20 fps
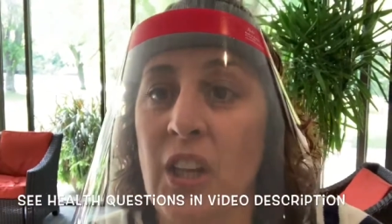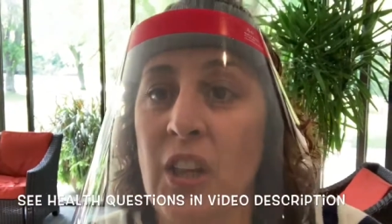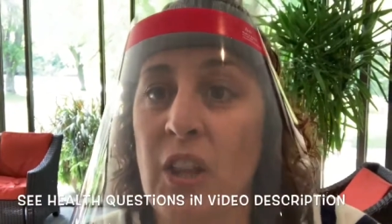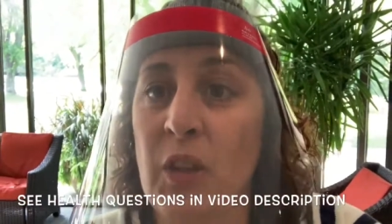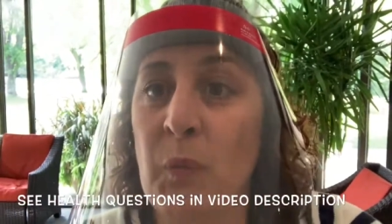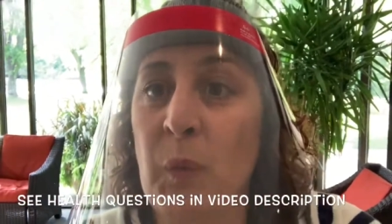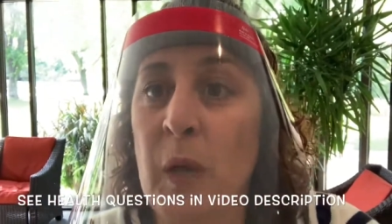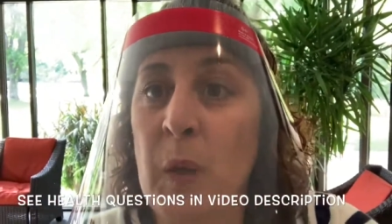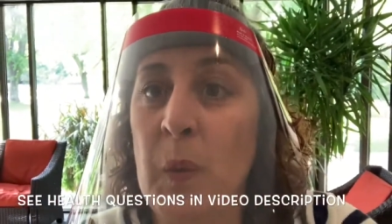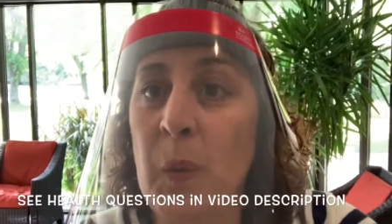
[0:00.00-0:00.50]

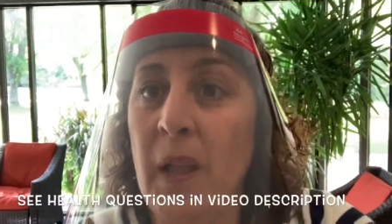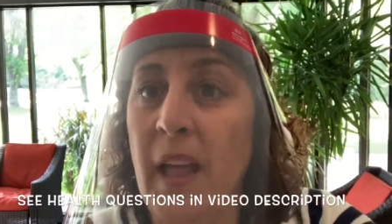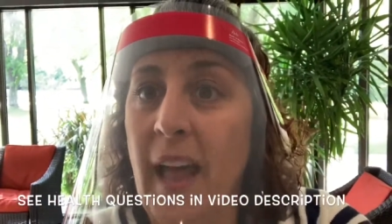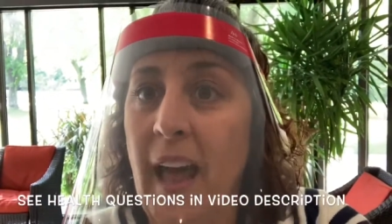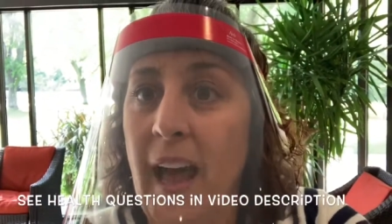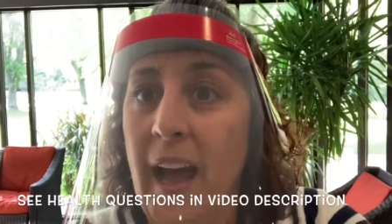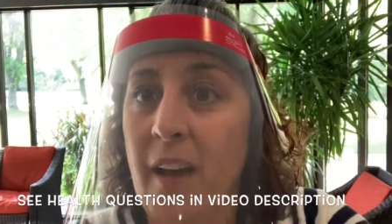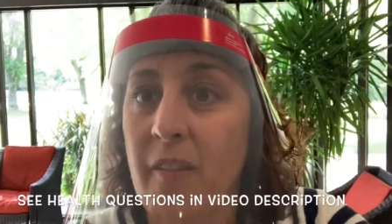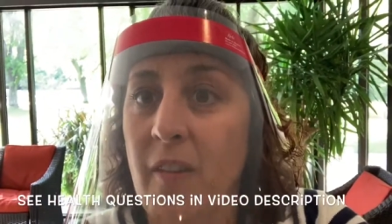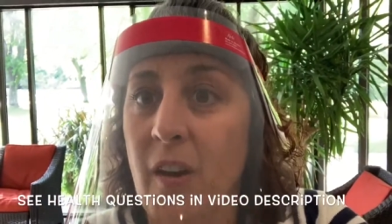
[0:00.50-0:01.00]
we will
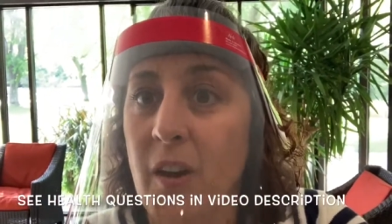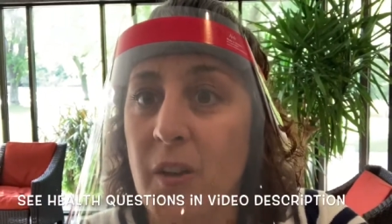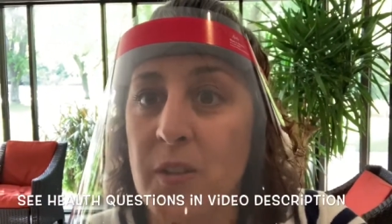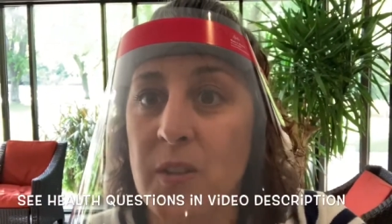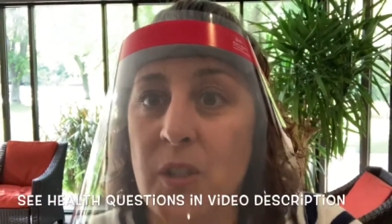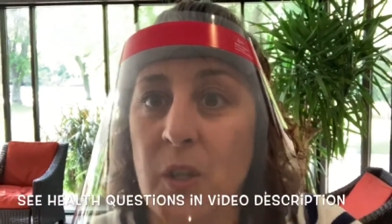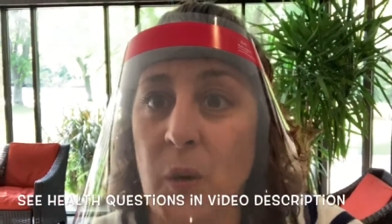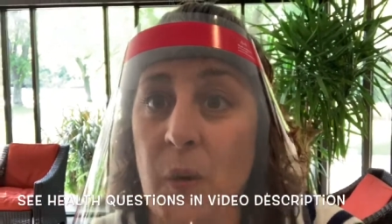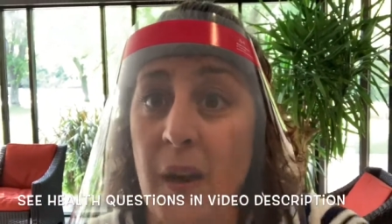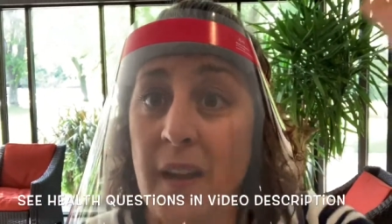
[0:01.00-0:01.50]
have
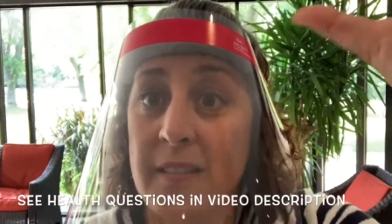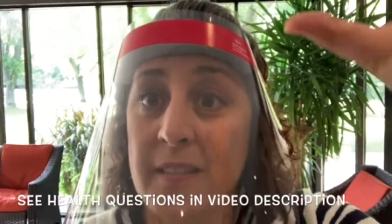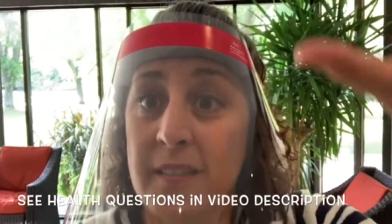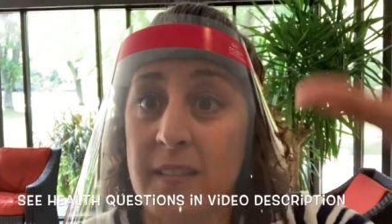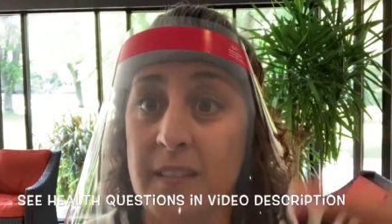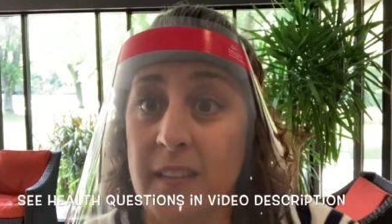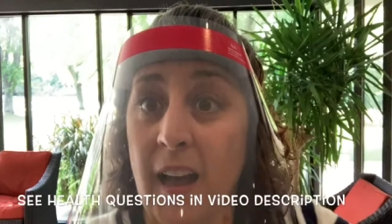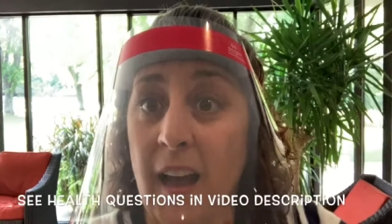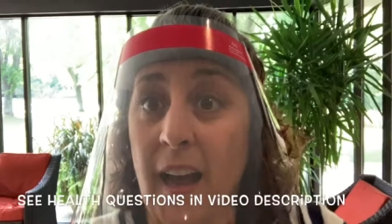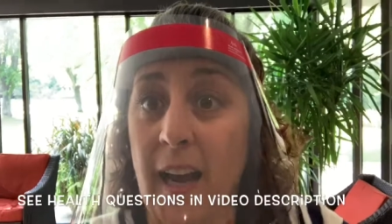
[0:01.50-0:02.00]
also a
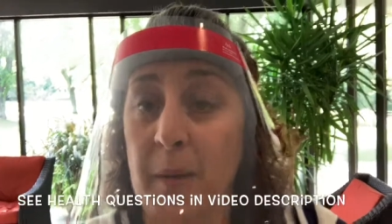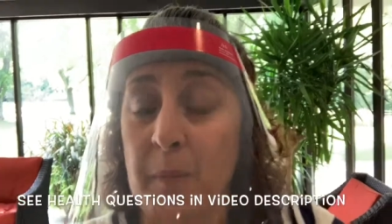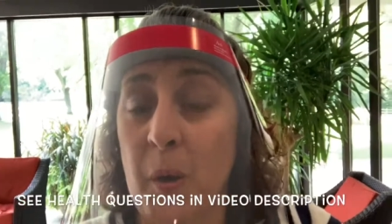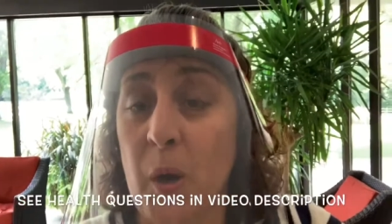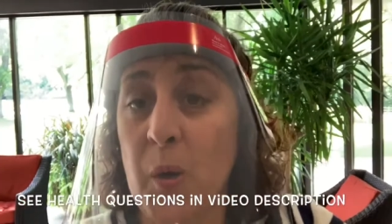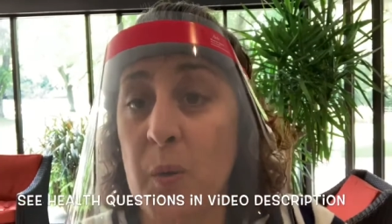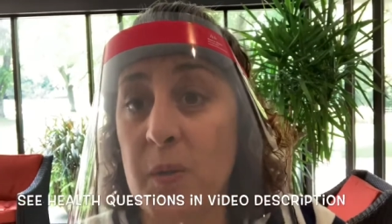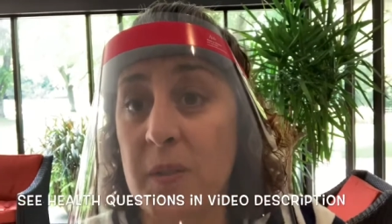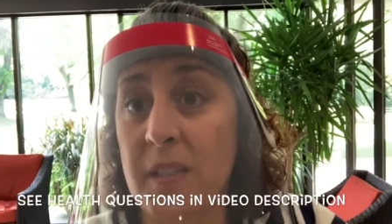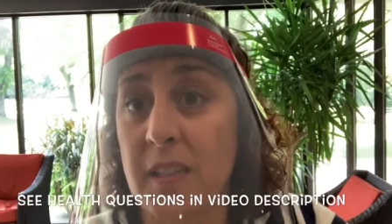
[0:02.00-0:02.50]
sign
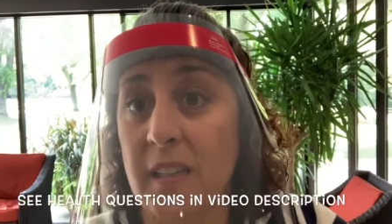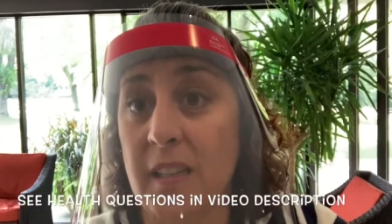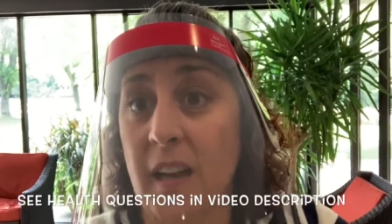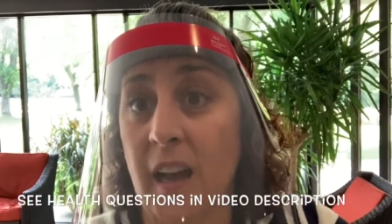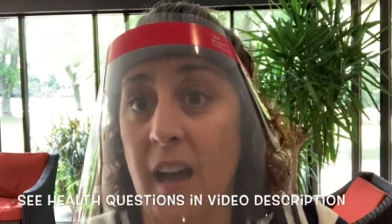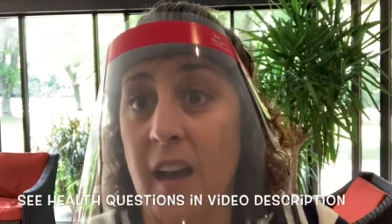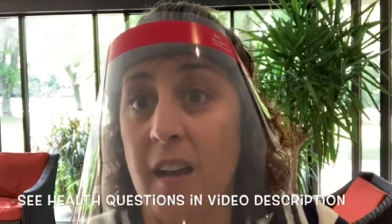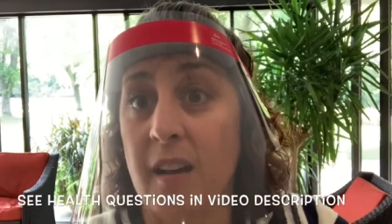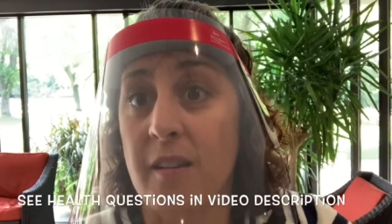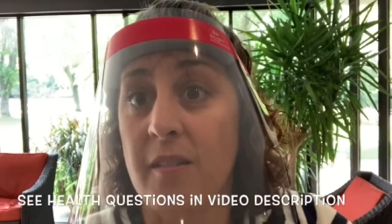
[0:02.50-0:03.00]
posted
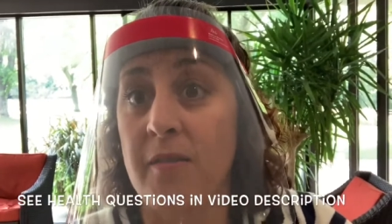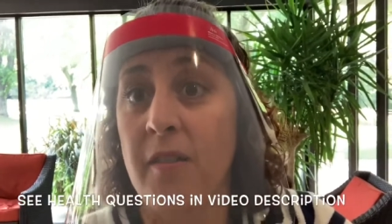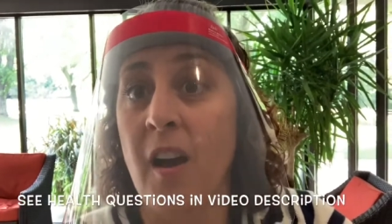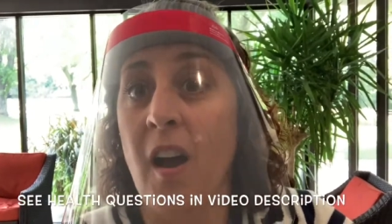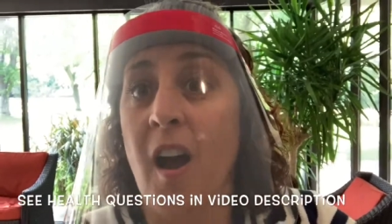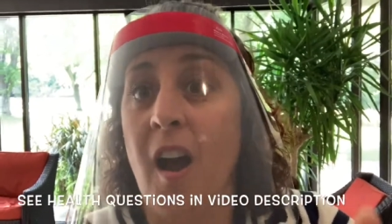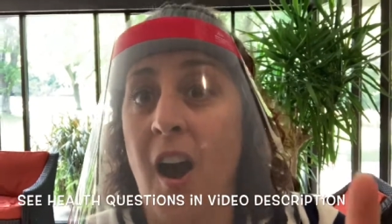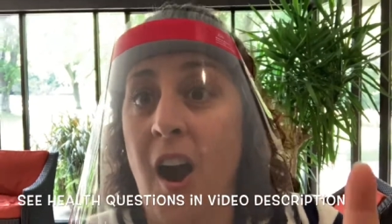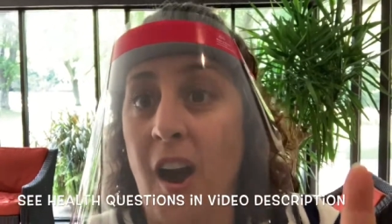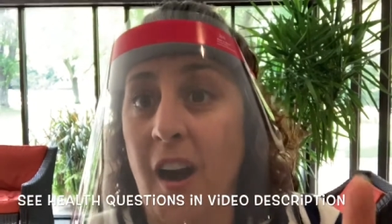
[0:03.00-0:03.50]
of
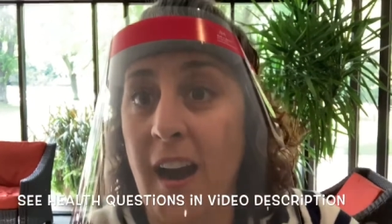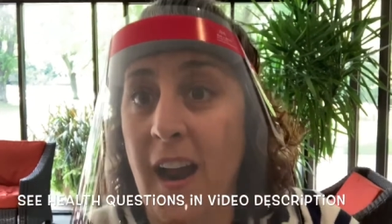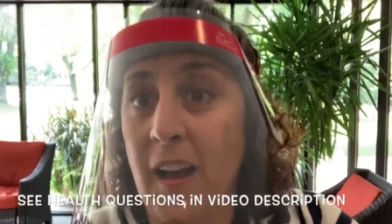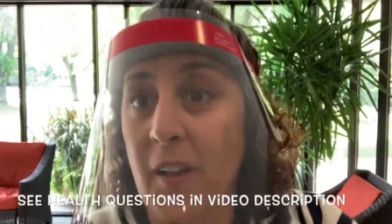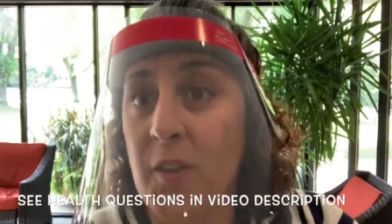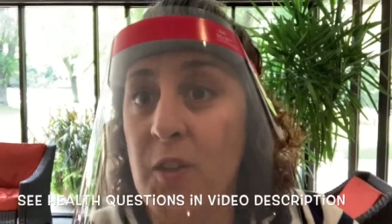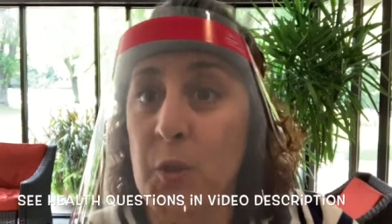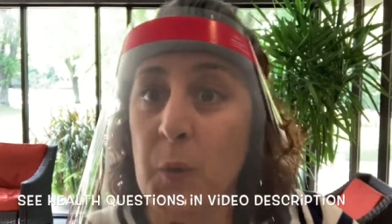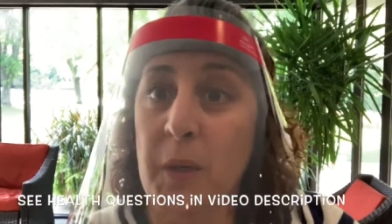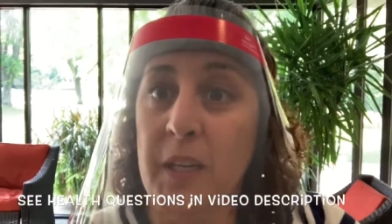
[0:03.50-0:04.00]
our
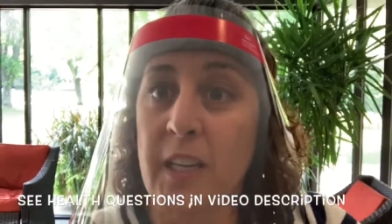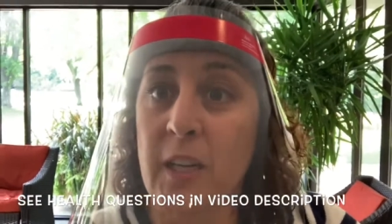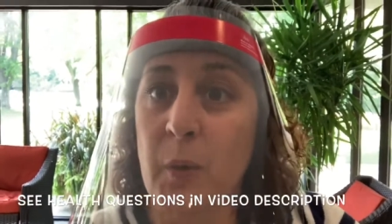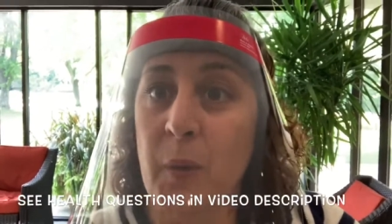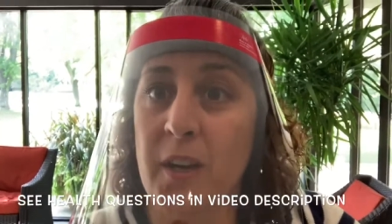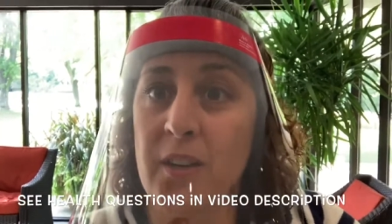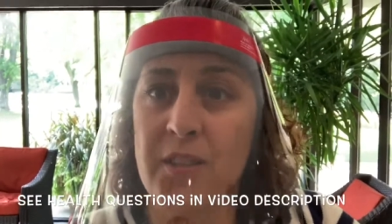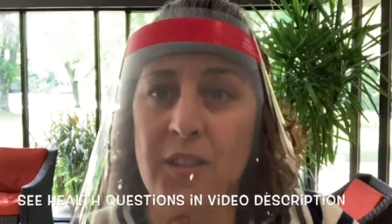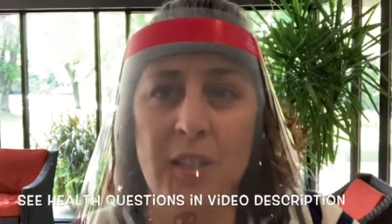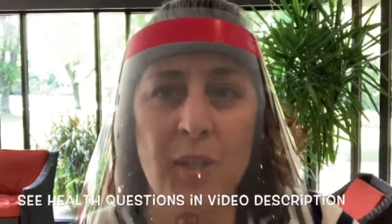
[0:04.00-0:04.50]
health screening
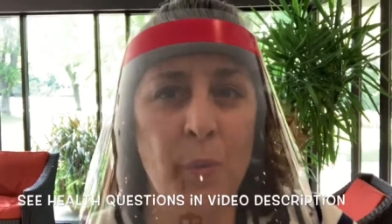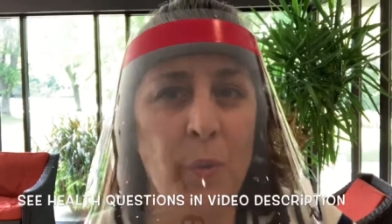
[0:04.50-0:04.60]
questions.